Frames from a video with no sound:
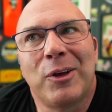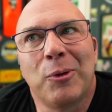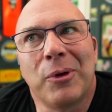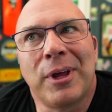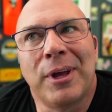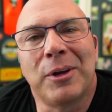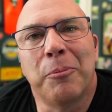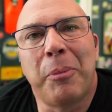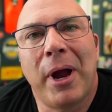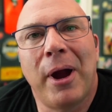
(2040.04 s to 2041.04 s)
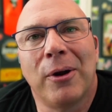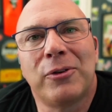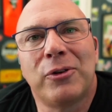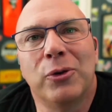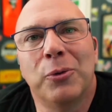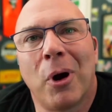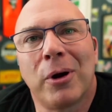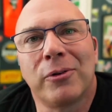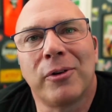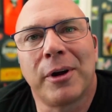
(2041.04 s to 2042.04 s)
can compare to
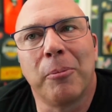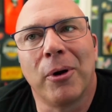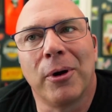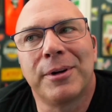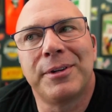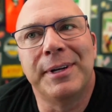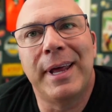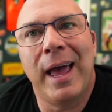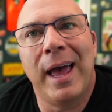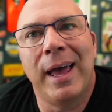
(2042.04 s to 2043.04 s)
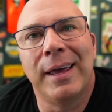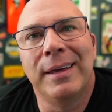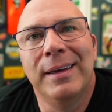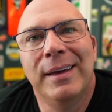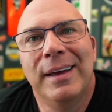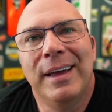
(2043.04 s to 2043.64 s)
Mark Zuckerberg today,